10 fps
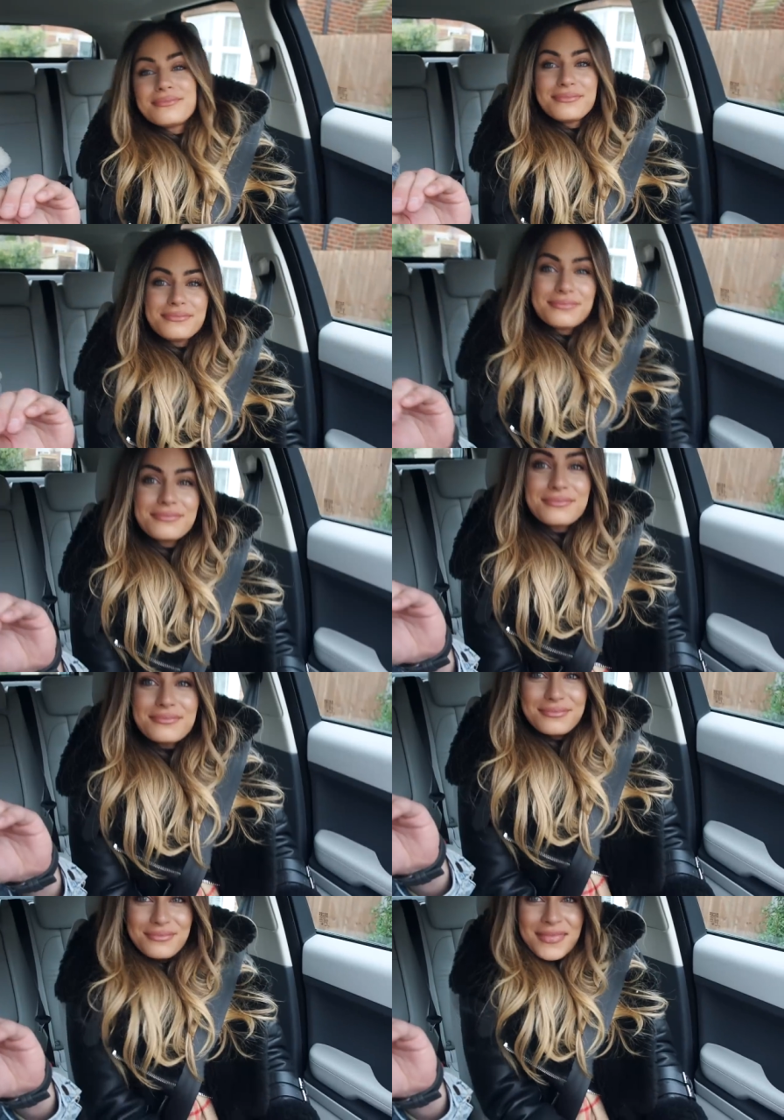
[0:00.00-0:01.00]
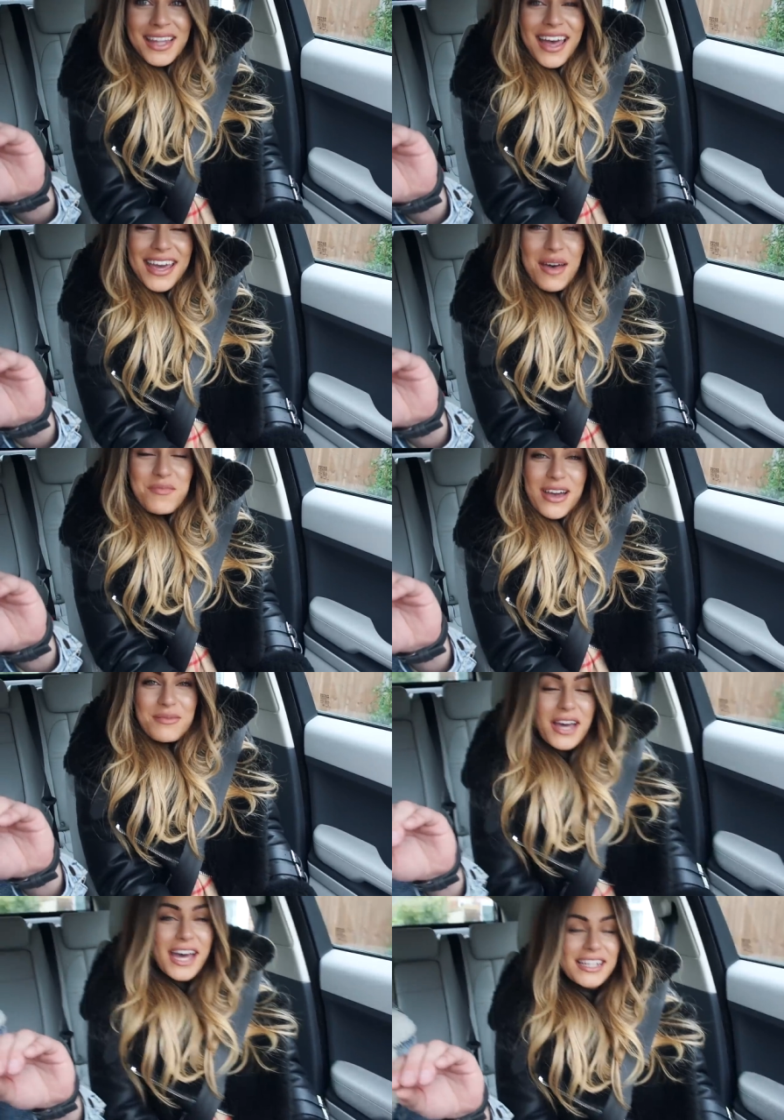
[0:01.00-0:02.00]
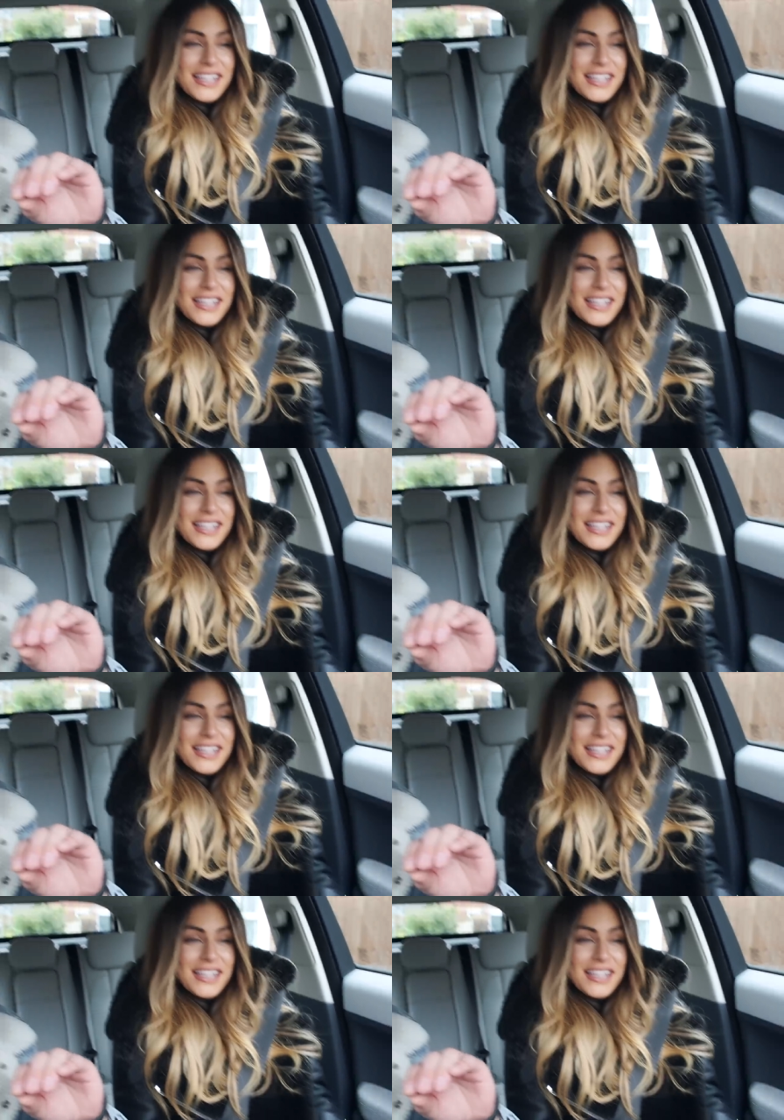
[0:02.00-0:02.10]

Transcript: has one on, I think, at the moment. I am wearing my Acne